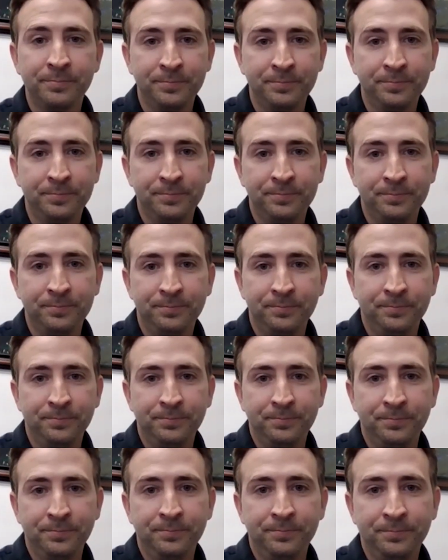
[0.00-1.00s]
for the
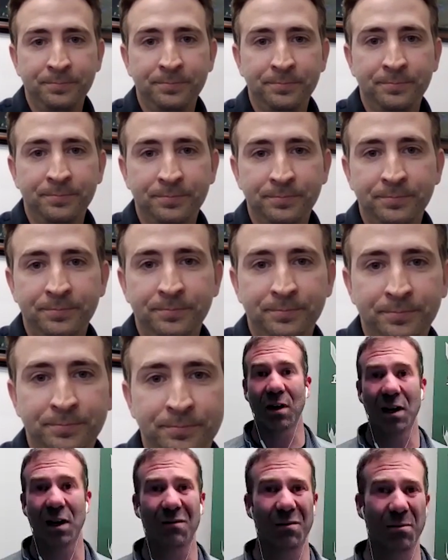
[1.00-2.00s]
viewer or the borrower, if you
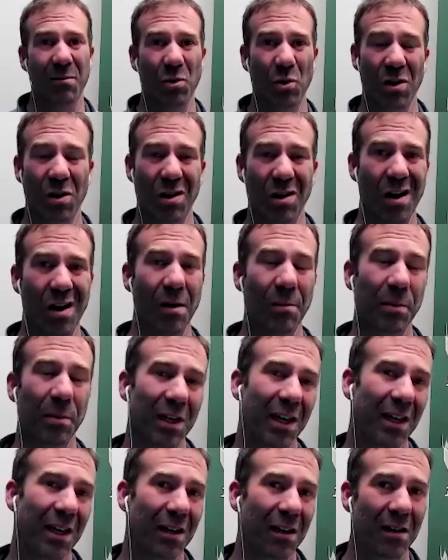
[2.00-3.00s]
have kind of a more
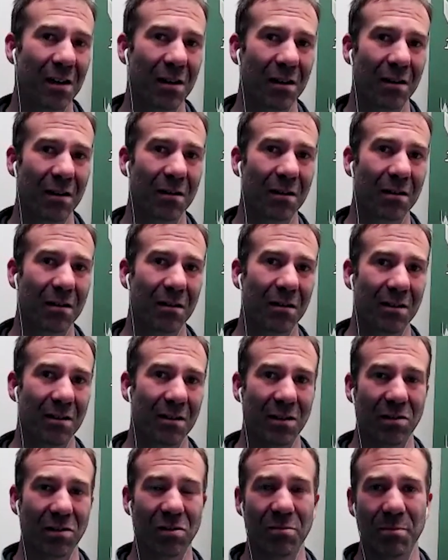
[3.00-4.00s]
complicated
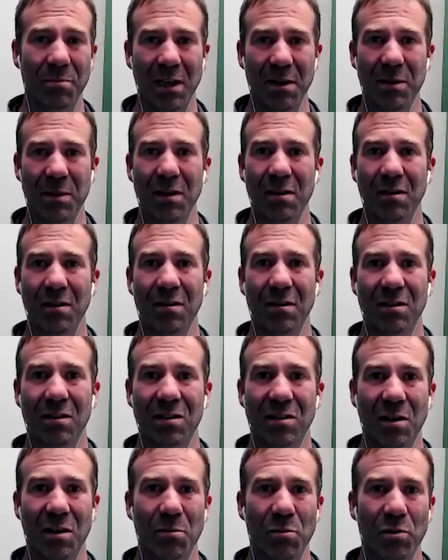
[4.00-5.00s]
deal, maybe a, a
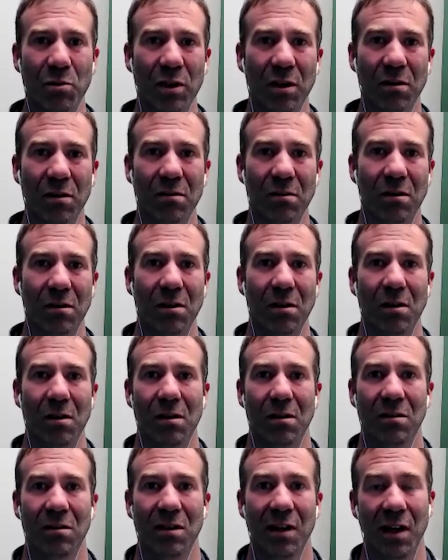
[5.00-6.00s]
summary
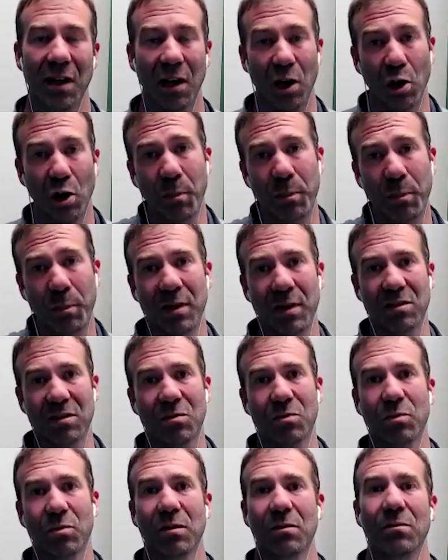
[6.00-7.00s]
to help
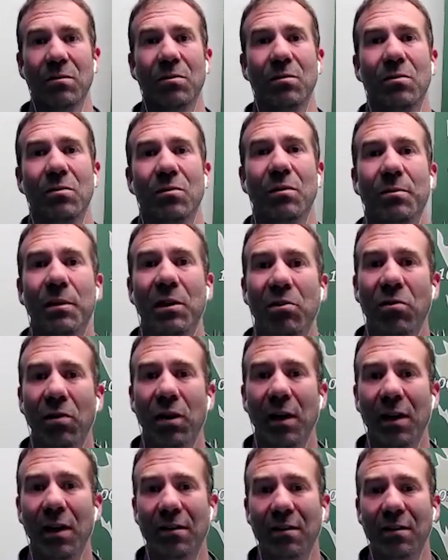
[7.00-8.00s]
us would, would be
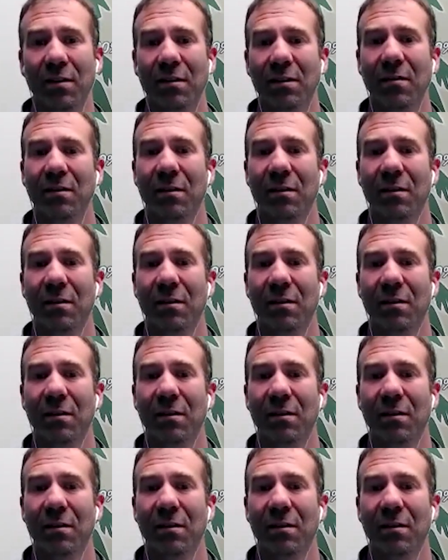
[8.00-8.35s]
great.